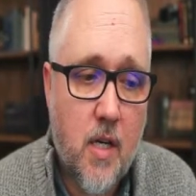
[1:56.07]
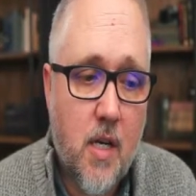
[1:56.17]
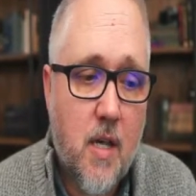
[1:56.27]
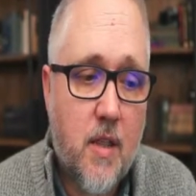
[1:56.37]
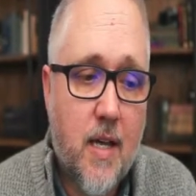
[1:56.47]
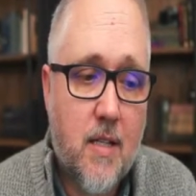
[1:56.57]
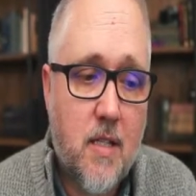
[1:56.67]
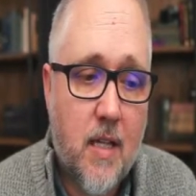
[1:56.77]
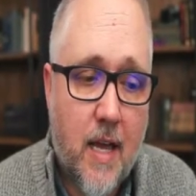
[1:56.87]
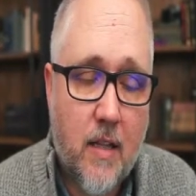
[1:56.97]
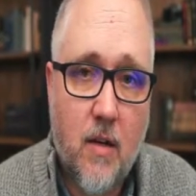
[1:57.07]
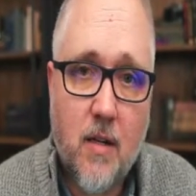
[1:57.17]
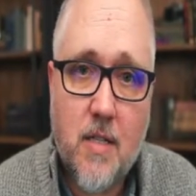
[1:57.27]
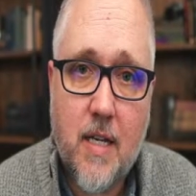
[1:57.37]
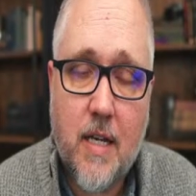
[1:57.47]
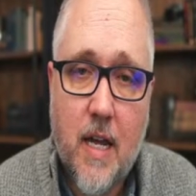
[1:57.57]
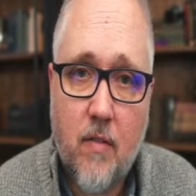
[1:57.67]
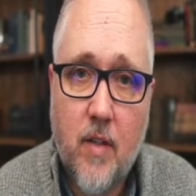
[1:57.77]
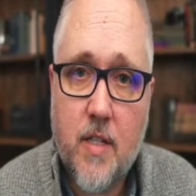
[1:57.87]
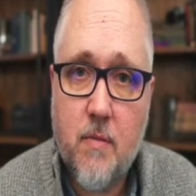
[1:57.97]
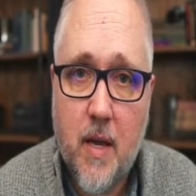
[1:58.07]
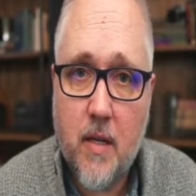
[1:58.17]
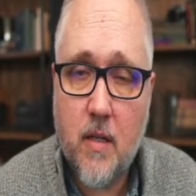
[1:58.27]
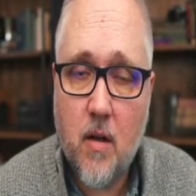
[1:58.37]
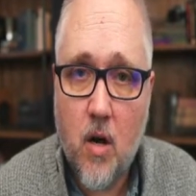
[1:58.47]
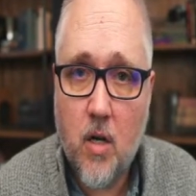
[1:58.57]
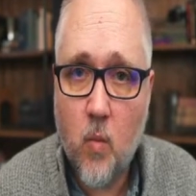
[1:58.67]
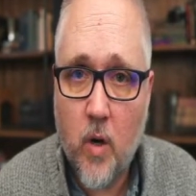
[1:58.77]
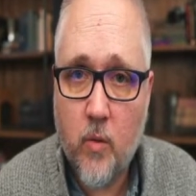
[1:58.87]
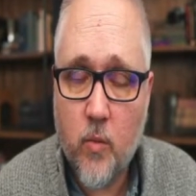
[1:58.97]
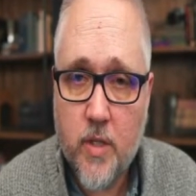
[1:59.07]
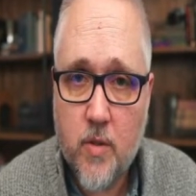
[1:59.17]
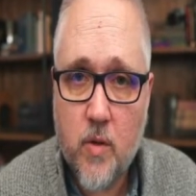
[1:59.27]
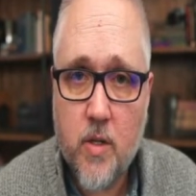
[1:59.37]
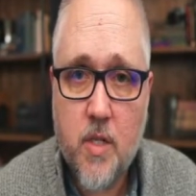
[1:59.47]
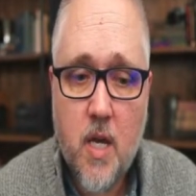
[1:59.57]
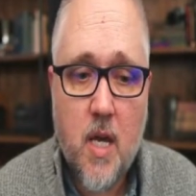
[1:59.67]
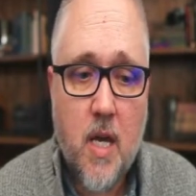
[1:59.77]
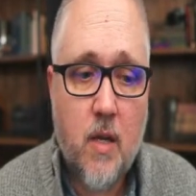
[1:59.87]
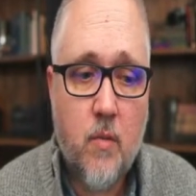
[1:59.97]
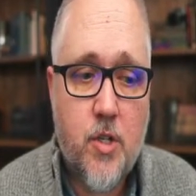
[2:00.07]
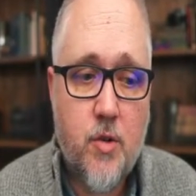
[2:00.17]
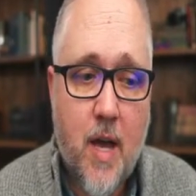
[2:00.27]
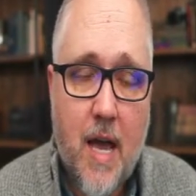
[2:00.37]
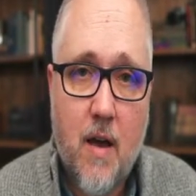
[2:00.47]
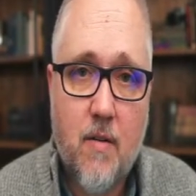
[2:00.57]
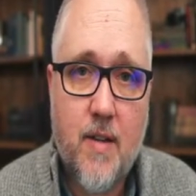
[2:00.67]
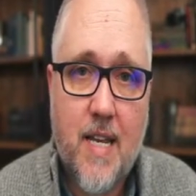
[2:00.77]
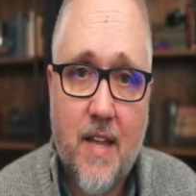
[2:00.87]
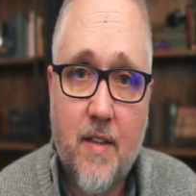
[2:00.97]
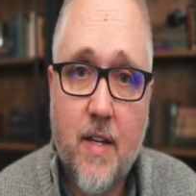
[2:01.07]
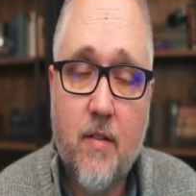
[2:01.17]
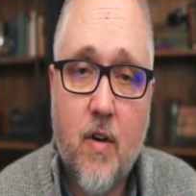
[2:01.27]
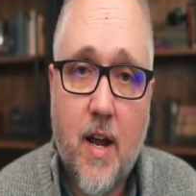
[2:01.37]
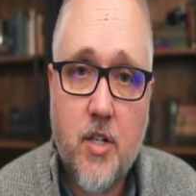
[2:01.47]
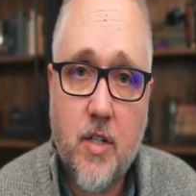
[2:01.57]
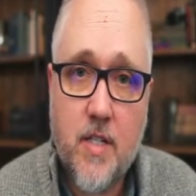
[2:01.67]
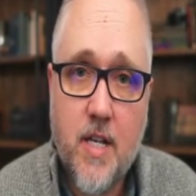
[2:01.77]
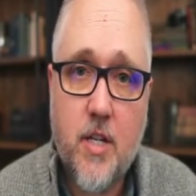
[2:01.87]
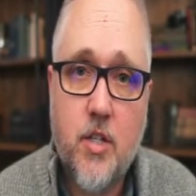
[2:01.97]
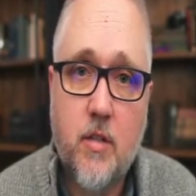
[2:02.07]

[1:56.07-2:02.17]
that's landlocked and heavily dependent on one resource, in which you have an ethnic fractionalization